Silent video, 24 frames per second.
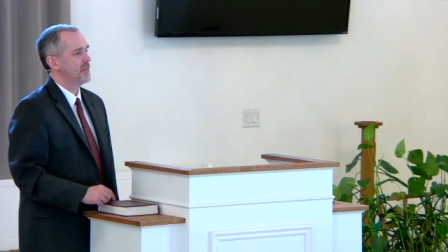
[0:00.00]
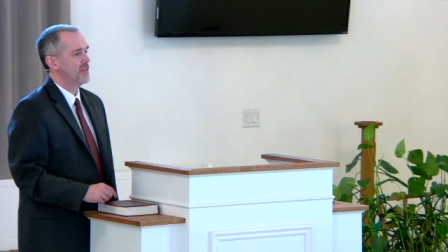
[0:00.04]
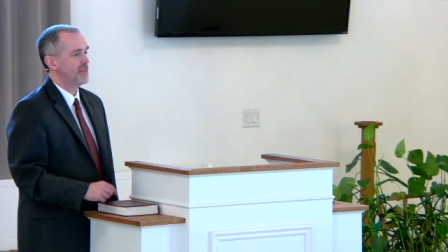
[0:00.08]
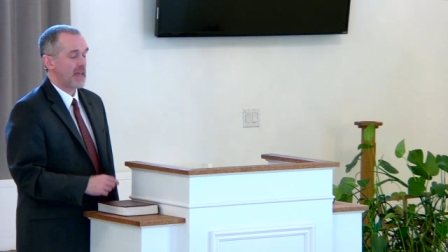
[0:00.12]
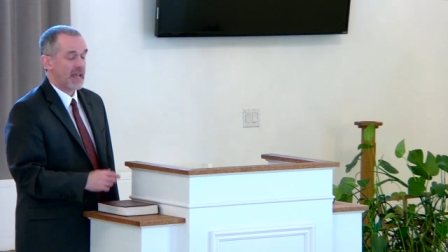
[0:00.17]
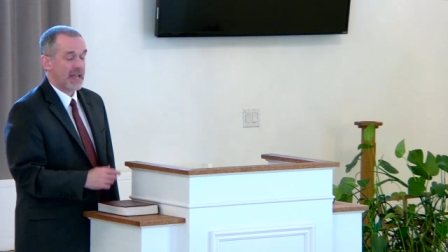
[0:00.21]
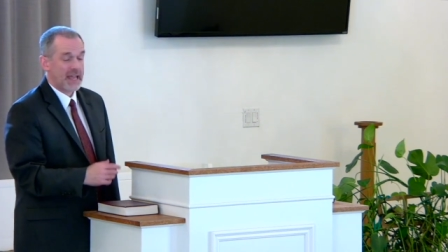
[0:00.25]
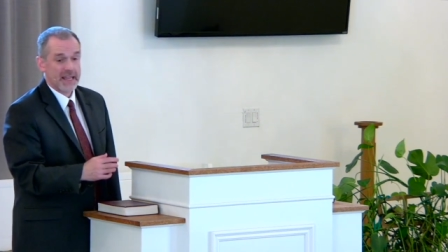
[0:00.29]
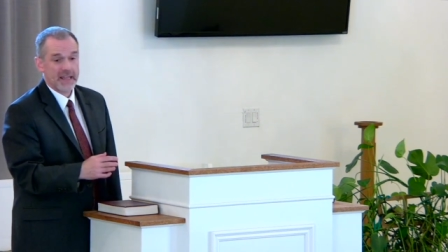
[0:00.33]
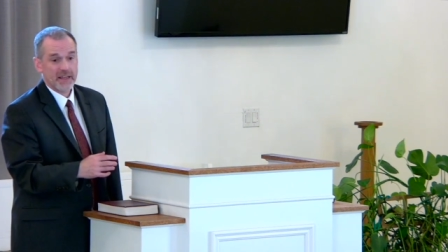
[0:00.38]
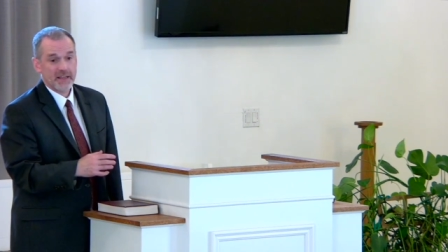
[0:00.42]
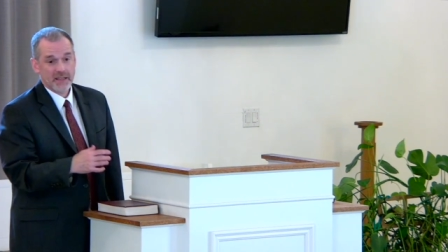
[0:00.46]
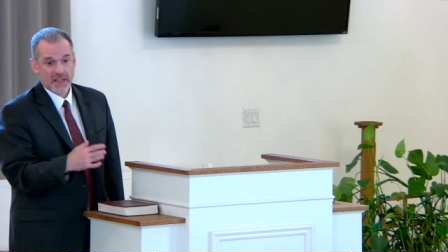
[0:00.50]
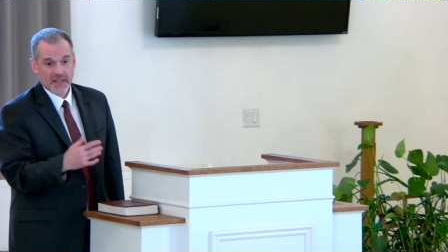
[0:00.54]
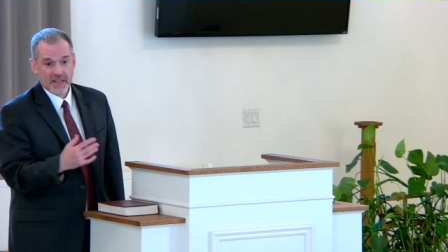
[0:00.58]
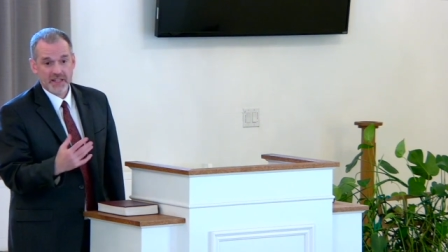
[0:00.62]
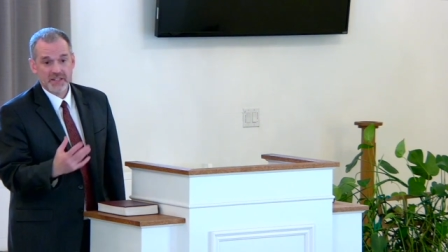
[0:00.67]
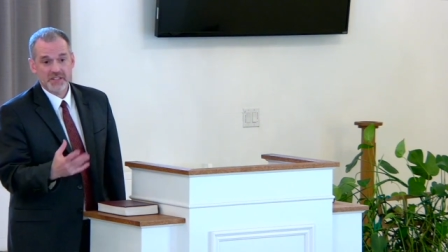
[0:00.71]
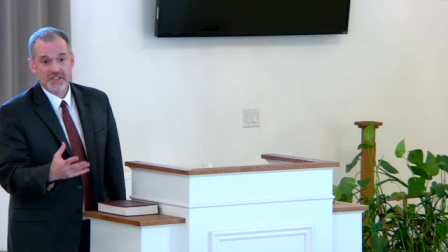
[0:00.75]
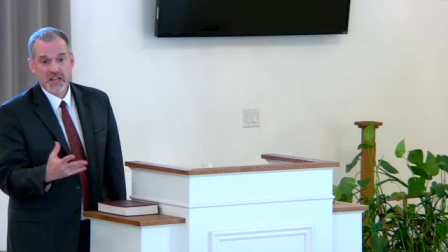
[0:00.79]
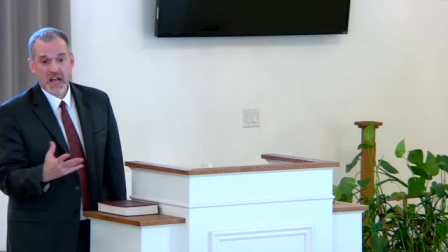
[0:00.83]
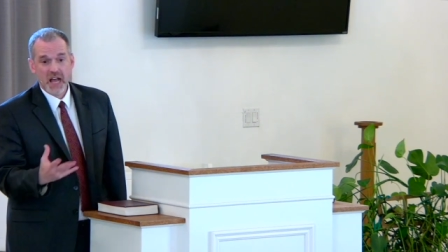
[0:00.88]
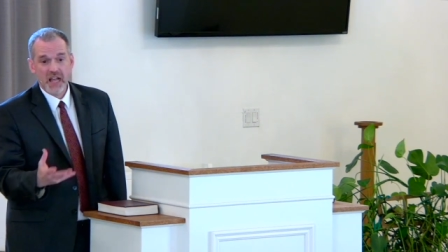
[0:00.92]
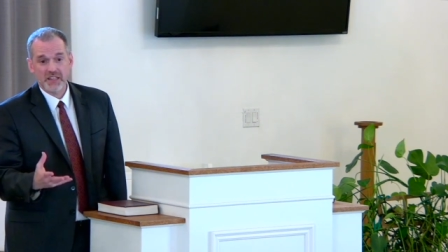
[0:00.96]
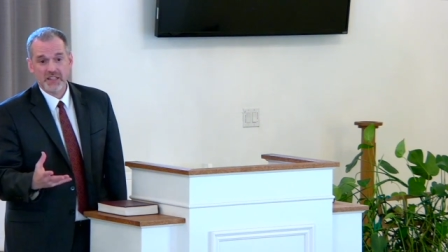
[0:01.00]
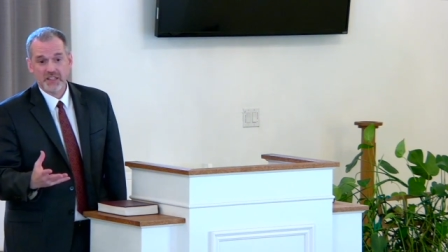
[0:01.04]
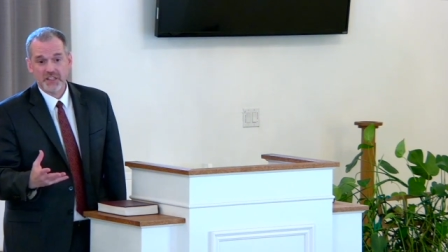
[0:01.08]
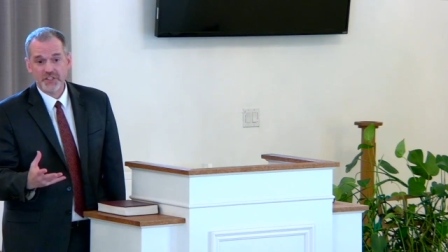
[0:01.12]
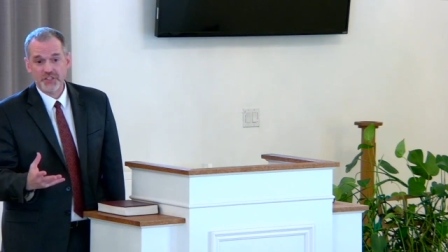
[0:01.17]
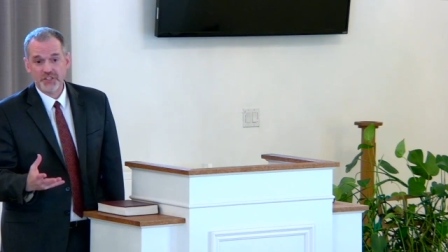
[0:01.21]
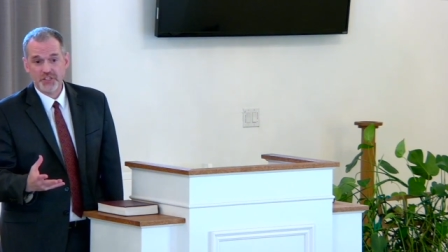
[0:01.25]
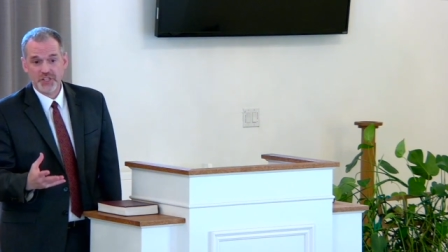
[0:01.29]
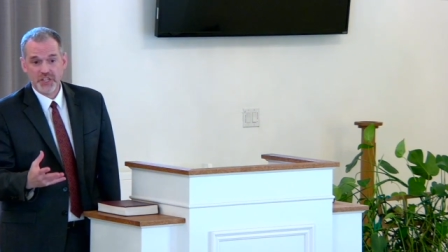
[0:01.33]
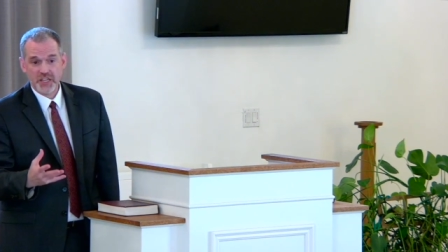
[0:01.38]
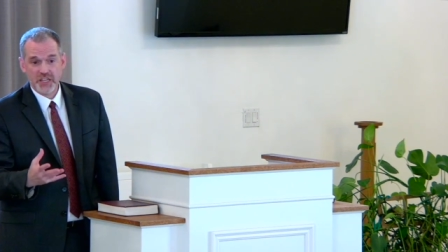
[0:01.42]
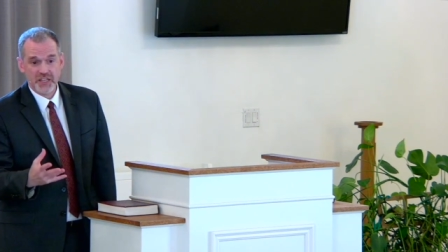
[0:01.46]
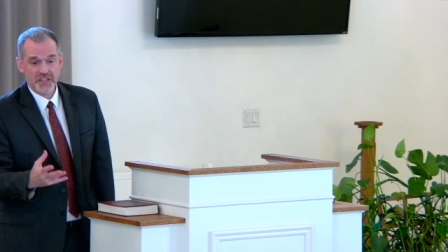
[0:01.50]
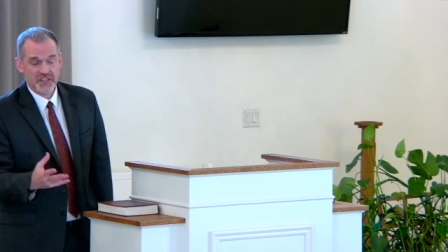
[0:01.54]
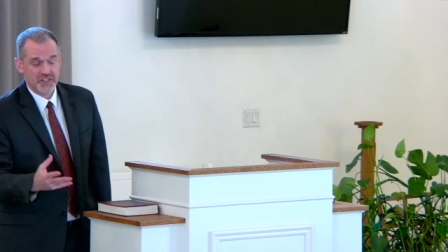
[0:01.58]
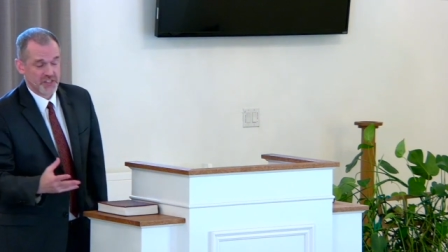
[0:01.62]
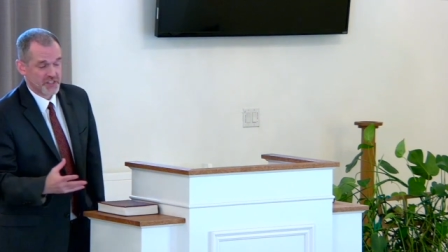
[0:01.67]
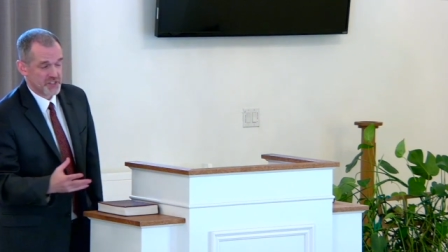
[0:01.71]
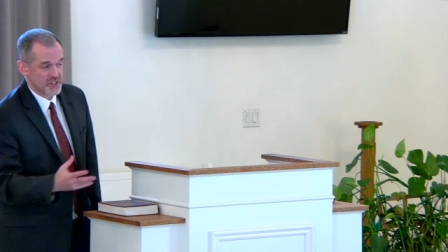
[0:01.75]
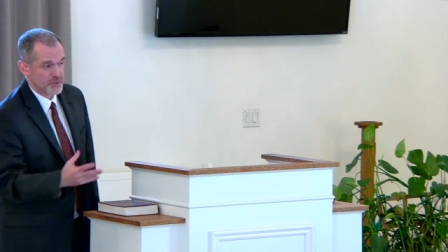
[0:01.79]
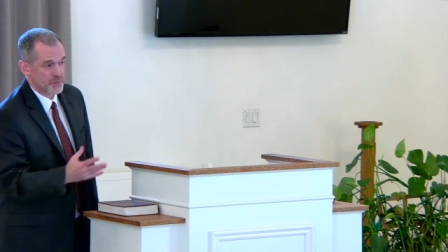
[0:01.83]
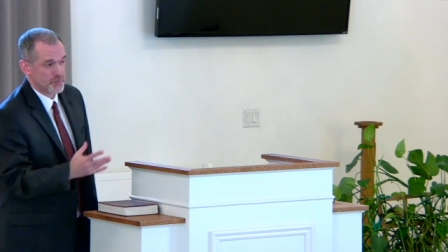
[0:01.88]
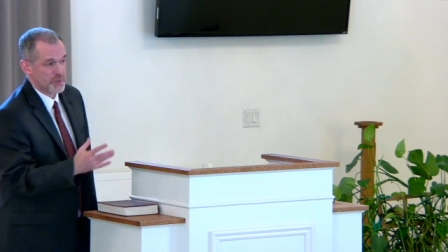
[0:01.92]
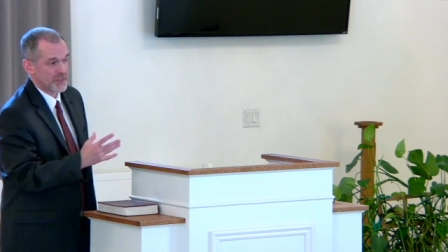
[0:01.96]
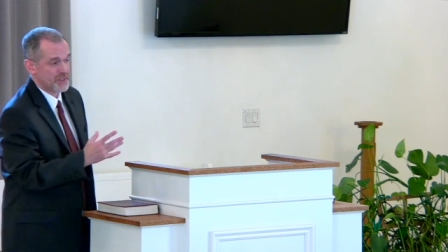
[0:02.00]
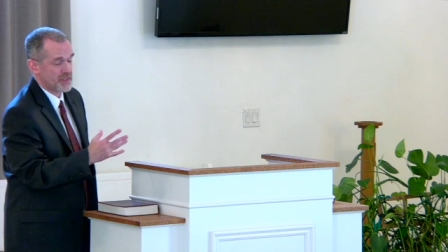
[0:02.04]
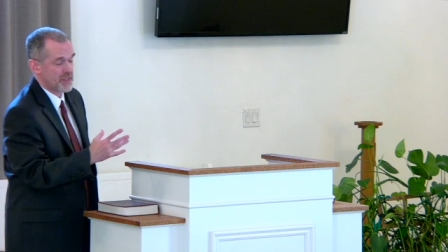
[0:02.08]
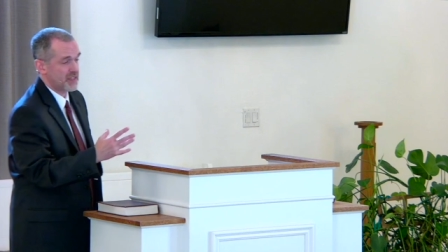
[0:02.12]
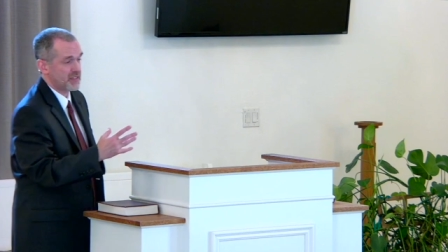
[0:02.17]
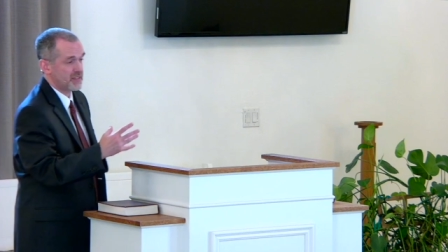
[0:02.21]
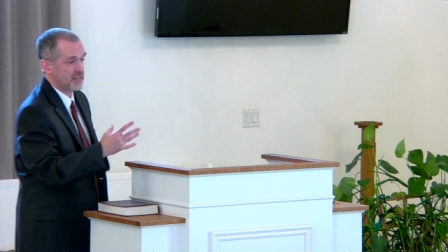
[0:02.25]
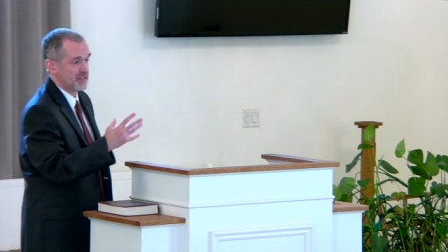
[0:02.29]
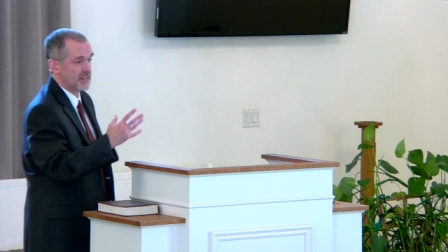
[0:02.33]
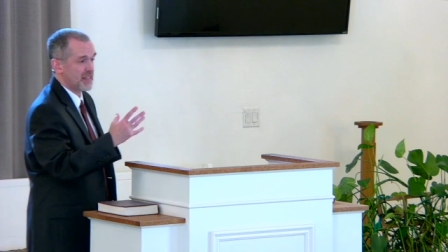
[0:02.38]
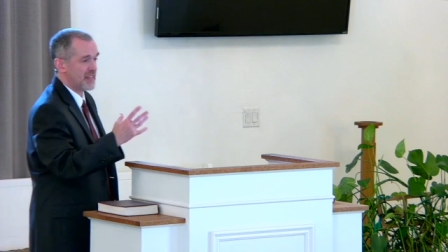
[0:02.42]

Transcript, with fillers: they acknowledge Jesus, but they,